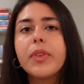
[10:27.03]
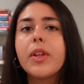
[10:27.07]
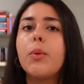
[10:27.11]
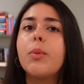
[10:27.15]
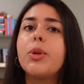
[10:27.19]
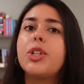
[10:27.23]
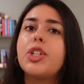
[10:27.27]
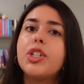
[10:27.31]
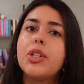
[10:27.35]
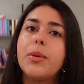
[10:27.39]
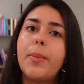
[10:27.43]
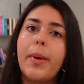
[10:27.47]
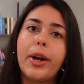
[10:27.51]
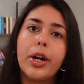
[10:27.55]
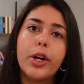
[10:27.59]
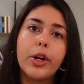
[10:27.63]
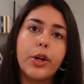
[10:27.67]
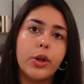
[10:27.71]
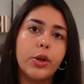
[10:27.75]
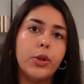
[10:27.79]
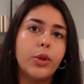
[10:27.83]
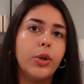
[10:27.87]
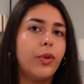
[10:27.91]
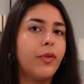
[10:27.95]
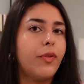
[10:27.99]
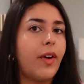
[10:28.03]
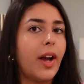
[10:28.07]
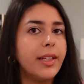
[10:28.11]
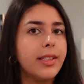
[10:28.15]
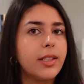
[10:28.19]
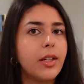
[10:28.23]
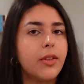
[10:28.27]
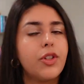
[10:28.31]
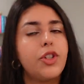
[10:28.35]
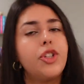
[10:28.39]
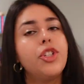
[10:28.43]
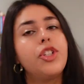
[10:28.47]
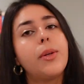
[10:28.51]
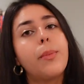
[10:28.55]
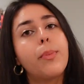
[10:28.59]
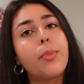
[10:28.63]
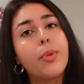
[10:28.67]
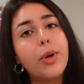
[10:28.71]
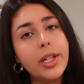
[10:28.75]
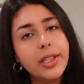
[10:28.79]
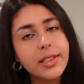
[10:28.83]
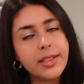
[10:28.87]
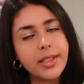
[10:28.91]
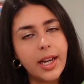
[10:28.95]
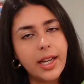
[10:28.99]
which is about a girl who finds out that she's a
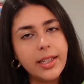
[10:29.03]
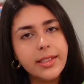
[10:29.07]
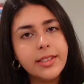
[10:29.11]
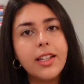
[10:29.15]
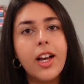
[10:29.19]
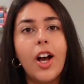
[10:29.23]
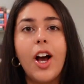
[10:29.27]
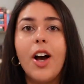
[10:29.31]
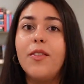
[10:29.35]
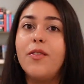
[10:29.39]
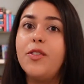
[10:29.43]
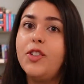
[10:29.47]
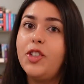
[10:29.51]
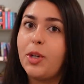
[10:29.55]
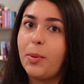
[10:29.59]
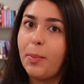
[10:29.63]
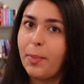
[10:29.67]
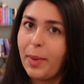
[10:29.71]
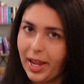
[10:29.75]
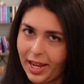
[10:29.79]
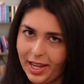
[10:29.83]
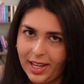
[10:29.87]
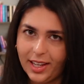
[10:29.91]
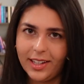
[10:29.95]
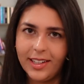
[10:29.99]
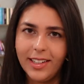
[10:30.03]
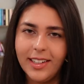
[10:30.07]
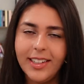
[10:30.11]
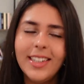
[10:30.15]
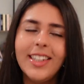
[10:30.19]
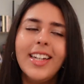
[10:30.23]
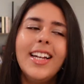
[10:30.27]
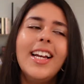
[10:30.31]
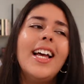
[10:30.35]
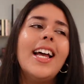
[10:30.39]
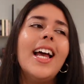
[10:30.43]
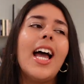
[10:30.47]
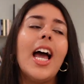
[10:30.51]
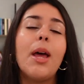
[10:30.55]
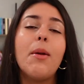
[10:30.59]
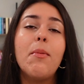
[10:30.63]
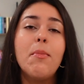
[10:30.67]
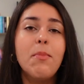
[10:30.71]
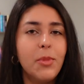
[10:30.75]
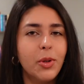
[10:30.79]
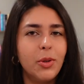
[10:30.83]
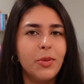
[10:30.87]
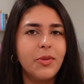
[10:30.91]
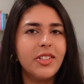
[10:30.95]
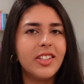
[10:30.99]
princess of Japan
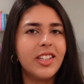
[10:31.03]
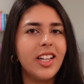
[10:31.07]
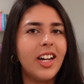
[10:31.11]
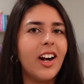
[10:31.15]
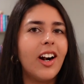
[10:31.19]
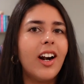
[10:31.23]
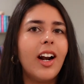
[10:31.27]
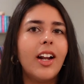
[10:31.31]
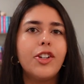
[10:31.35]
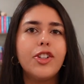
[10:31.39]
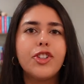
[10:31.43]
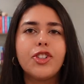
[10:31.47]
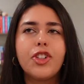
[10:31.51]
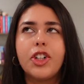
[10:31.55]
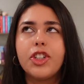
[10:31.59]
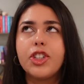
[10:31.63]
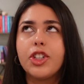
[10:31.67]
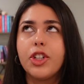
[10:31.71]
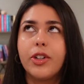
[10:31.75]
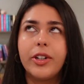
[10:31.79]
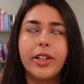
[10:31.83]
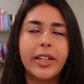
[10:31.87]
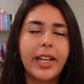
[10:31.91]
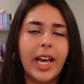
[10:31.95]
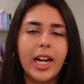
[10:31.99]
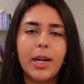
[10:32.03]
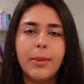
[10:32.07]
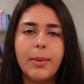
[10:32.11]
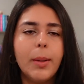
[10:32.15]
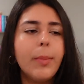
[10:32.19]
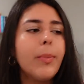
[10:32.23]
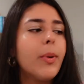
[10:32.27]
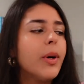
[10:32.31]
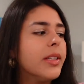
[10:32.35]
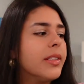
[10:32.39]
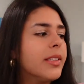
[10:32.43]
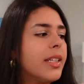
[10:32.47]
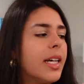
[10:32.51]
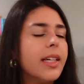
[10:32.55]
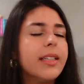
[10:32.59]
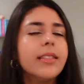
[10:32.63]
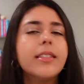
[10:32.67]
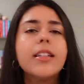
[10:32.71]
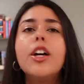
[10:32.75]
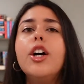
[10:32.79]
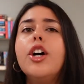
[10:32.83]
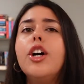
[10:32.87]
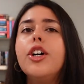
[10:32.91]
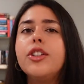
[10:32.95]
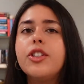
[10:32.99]
and moves there and starts learning how to be a
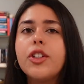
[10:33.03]
princess.